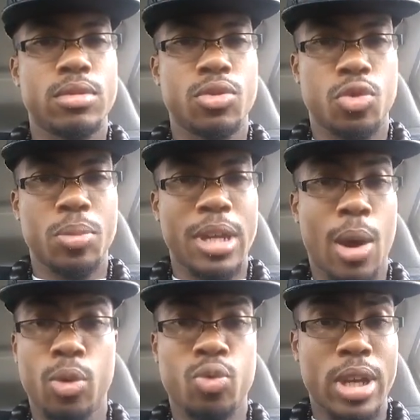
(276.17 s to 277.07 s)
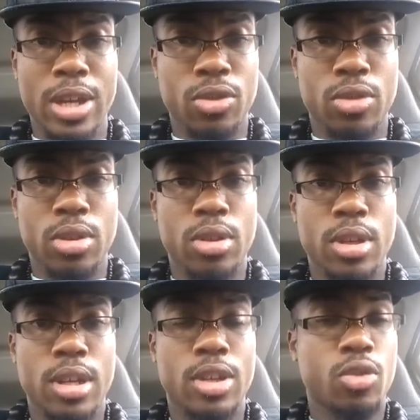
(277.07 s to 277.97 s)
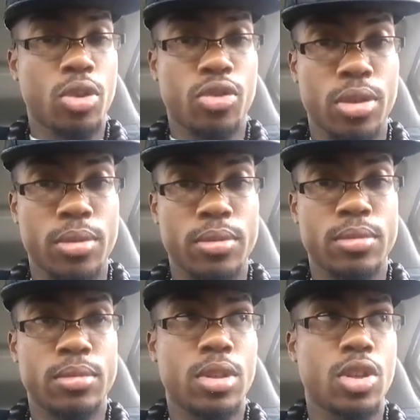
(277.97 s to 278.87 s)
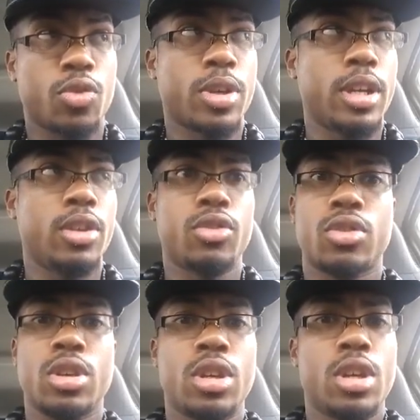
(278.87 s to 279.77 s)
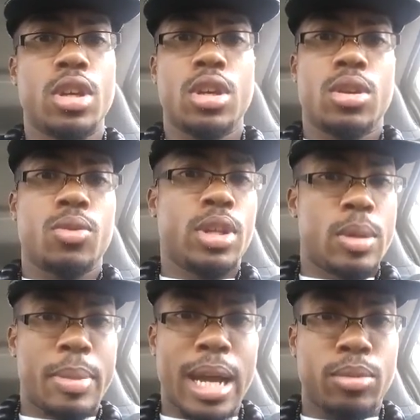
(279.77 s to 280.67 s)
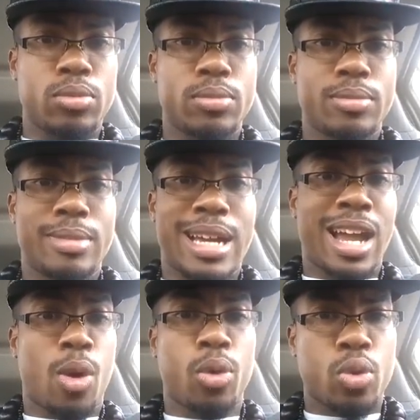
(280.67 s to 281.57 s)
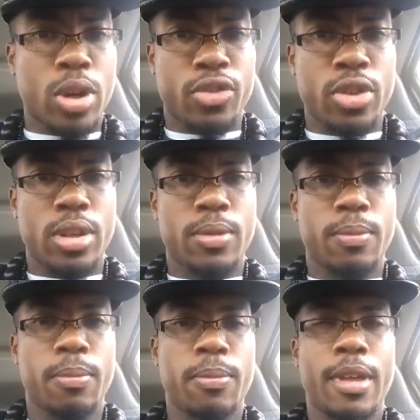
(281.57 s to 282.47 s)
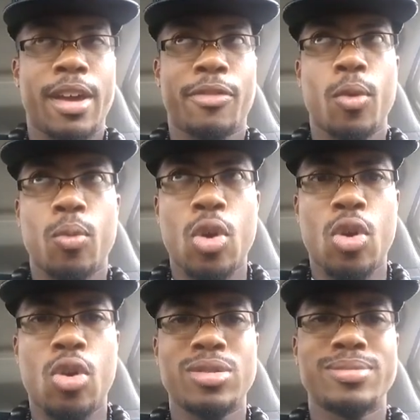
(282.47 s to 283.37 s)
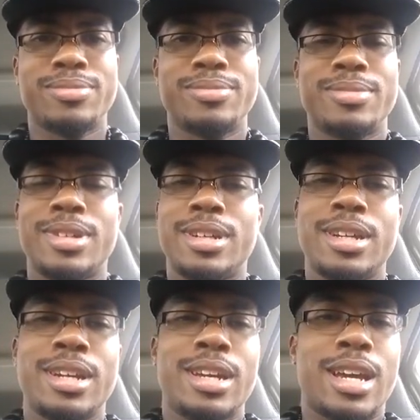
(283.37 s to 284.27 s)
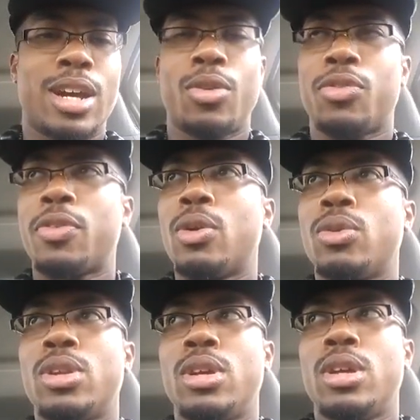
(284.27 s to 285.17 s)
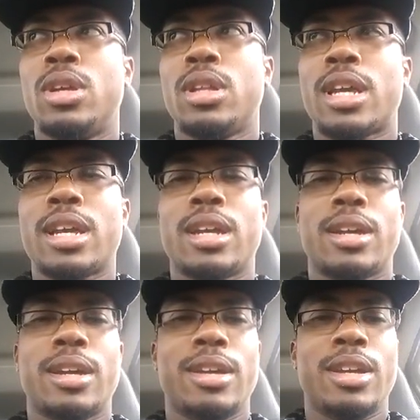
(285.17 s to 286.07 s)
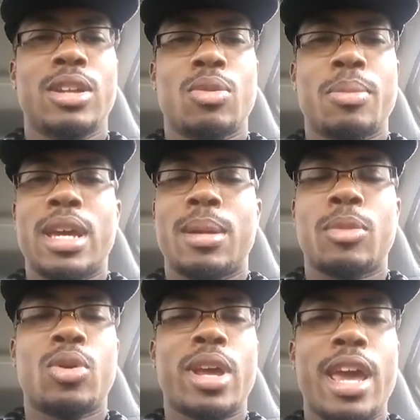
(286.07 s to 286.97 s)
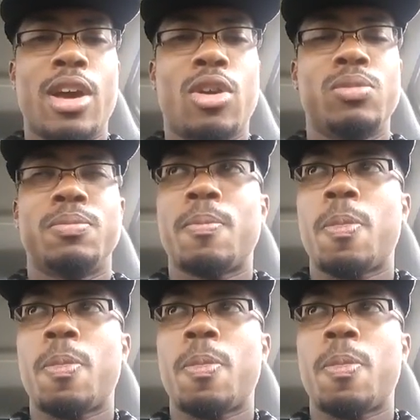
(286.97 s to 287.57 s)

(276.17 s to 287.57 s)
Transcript: You feel me? I was raised as a Christian. I was raised reading the Bible. I always questioned it. I felt wrong. I always felt like, man, I'm going to go to hell.